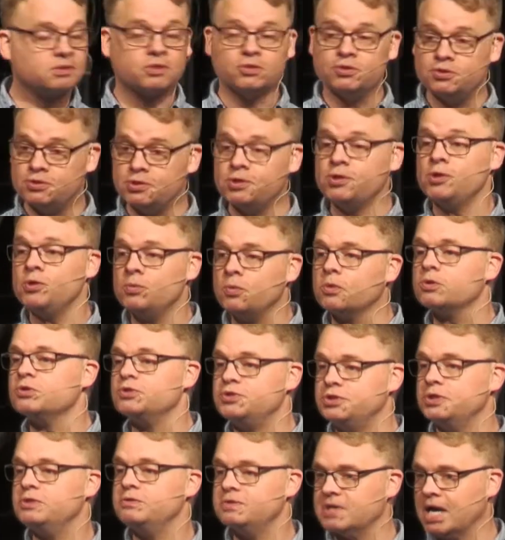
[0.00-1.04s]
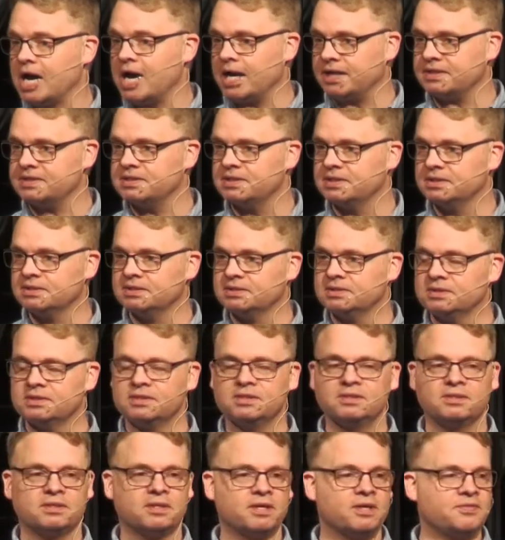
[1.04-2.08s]
Do or do not.
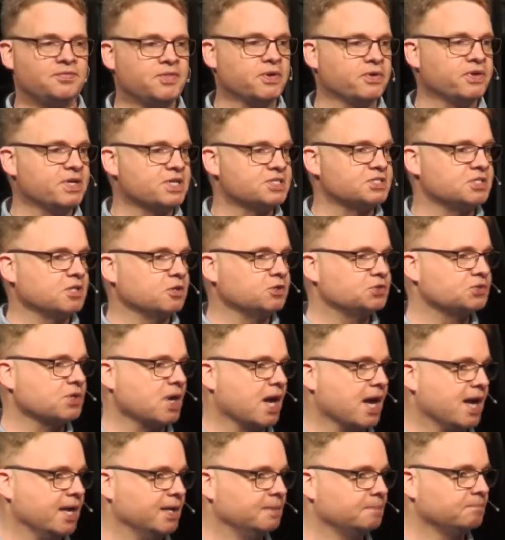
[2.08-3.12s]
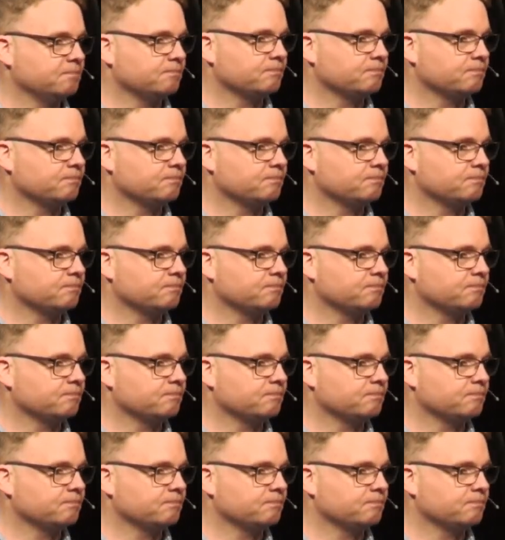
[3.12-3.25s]
There is no try."